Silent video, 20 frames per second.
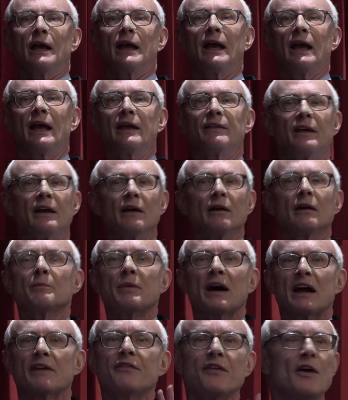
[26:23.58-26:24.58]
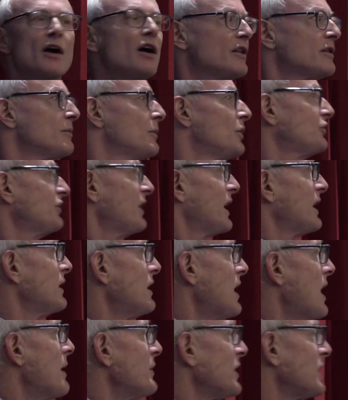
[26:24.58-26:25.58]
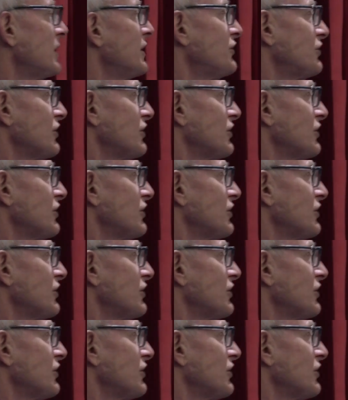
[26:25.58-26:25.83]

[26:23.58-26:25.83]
and they are by far the most economically